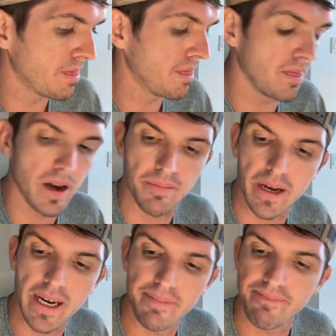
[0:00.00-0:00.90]
Not
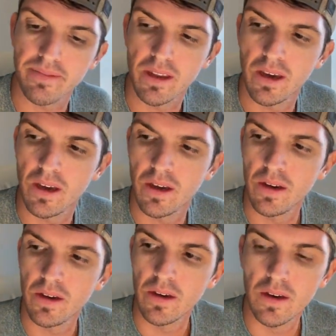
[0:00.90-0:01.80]
bad.
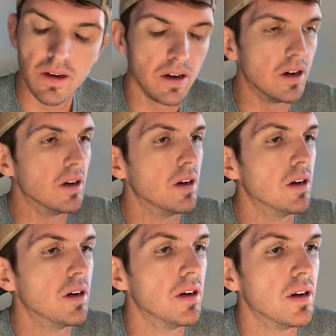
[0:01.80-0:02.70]

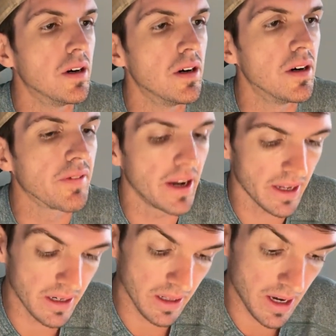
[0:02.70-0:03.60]
I've got to
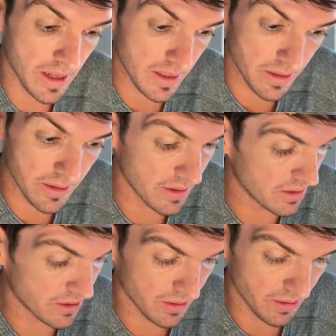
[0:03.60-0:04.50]
get a lot of these
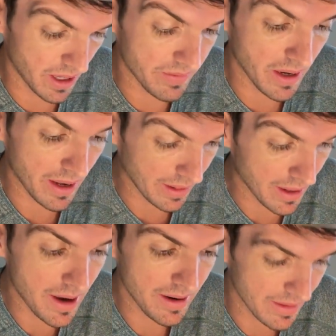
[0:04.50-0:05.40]
cards sold. I've got a
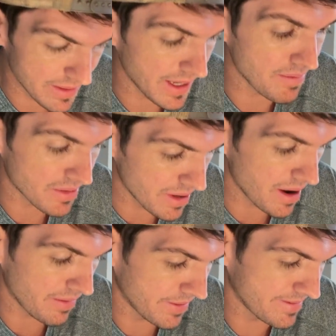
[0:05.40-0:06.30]
lot of the same
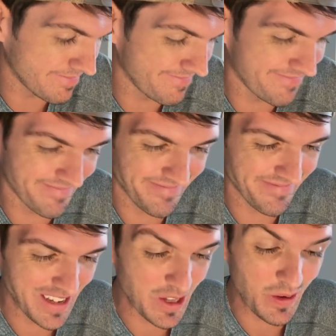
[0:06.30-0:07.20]
stuff.
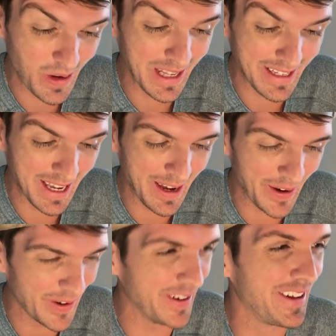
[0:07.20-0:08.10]
You can
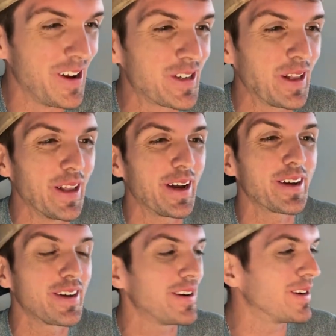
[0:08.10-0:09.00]
tell there's a lot
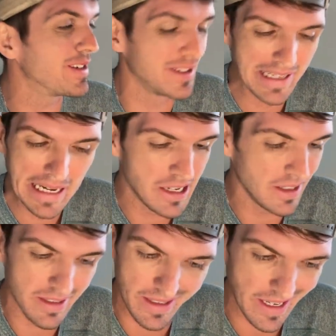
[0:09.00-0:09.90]
of cards.
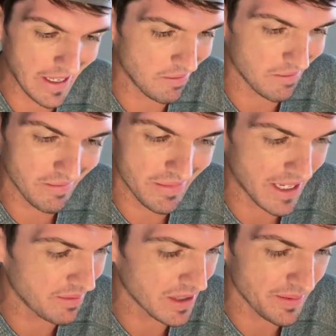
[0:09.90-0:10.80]
Same
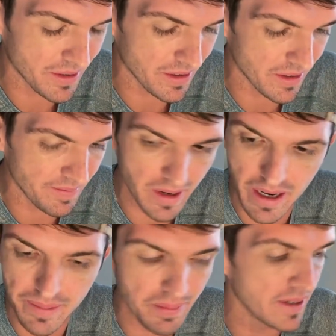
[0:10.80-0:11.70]
type of card. All
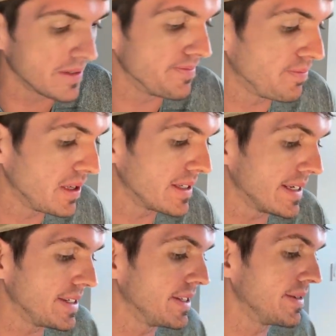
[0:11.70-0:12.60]
right, Prism PSA
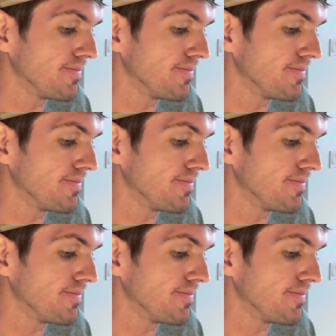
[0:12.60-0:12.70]
10.